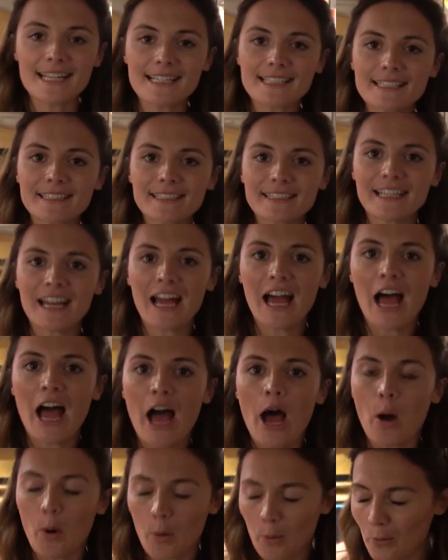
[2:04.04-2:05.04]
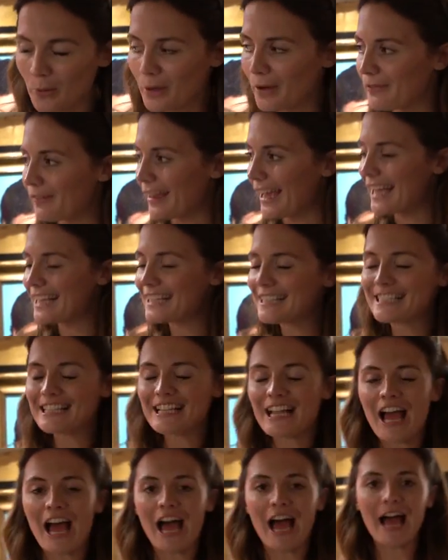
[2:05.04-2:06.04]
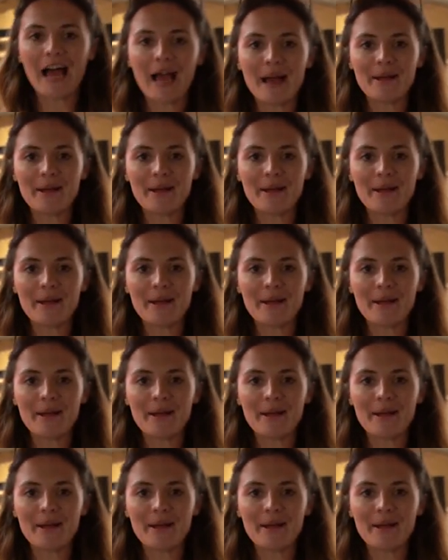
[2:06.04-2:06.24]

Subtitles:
museum like no other.